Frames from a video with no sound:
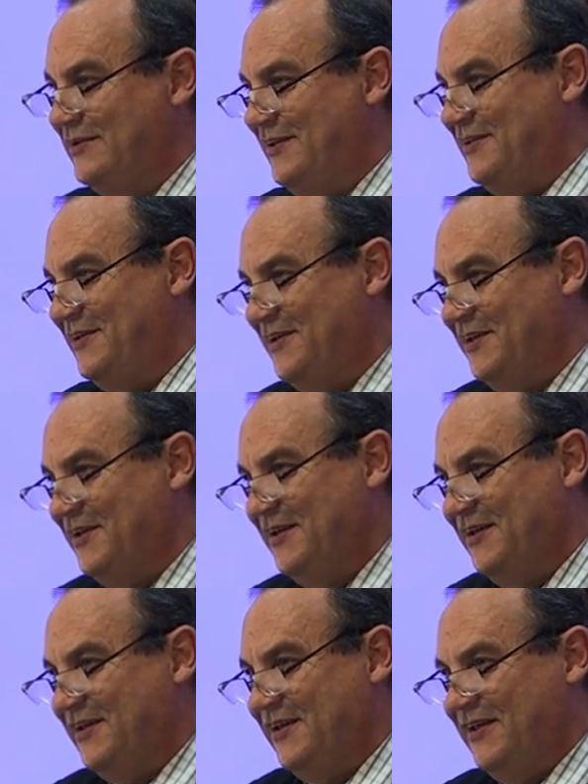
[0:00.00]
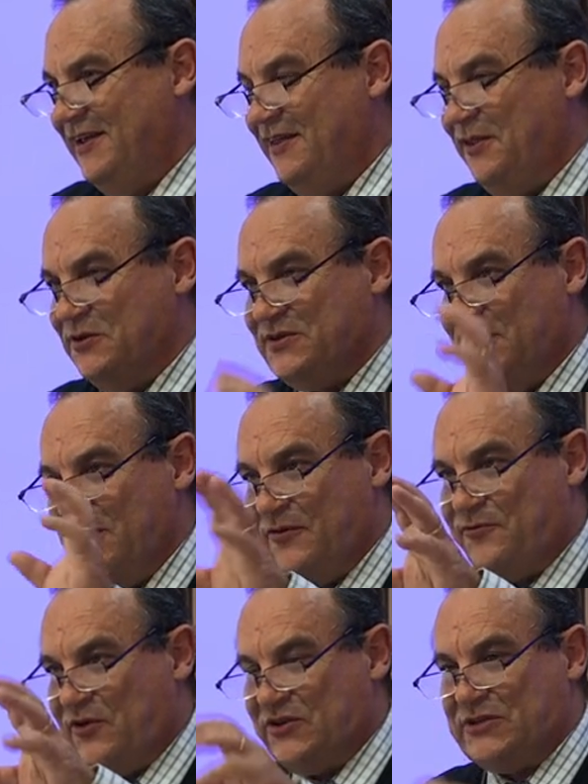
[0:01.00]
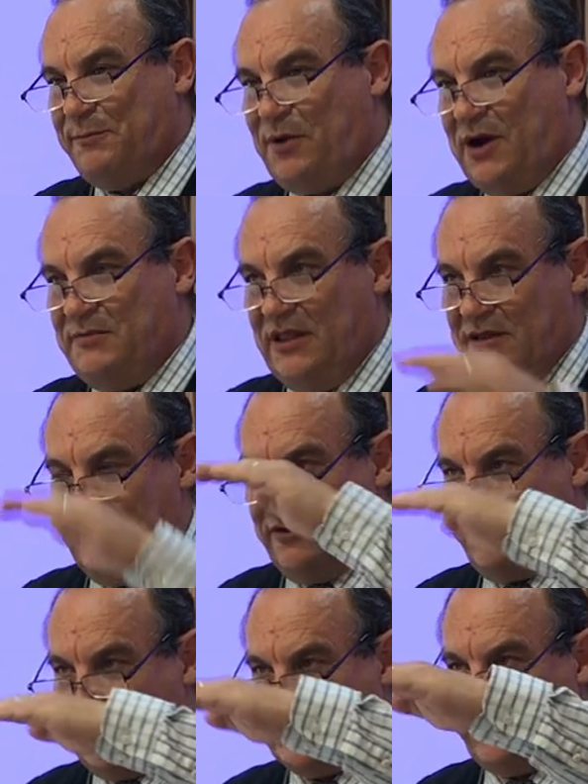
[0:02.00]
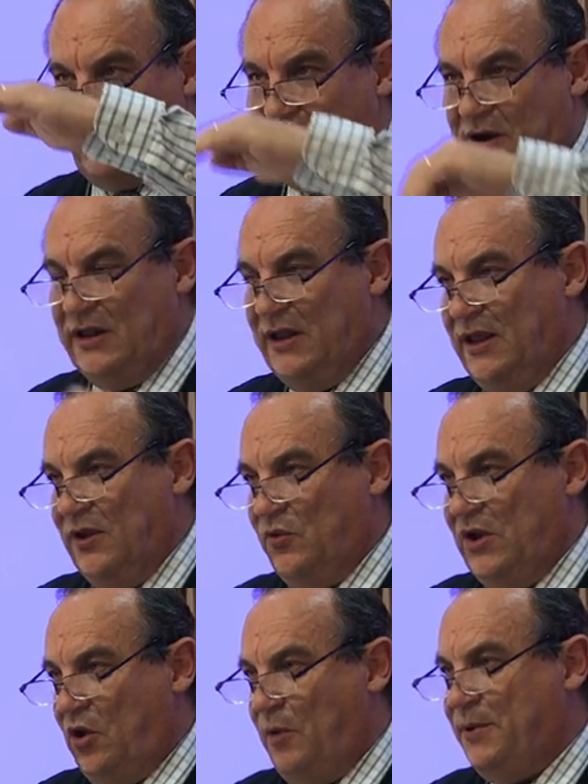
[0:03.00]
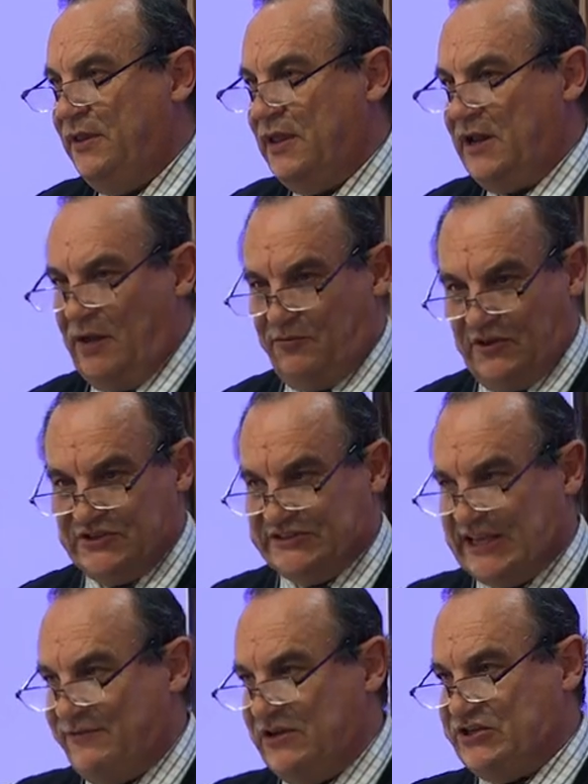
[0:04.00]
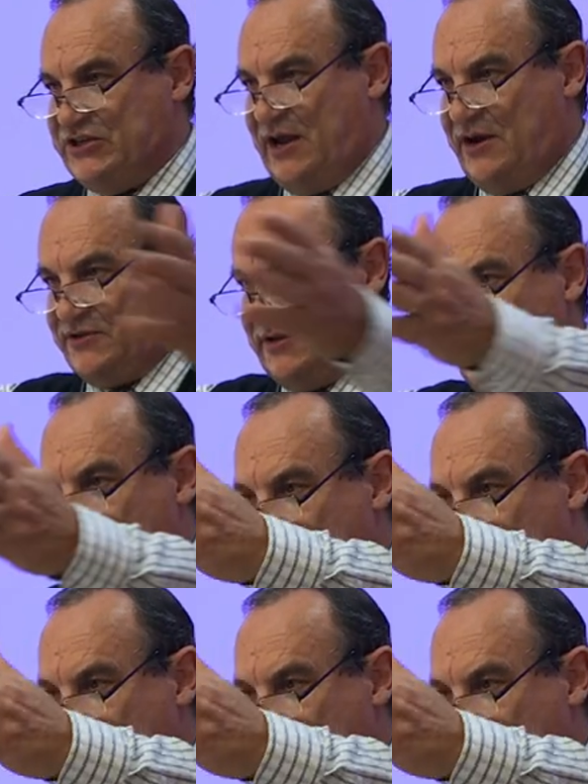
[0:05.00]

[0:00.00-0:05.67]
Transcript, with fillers: there was a, the first apartment, the first floor. We opened it up with seven chairs, a,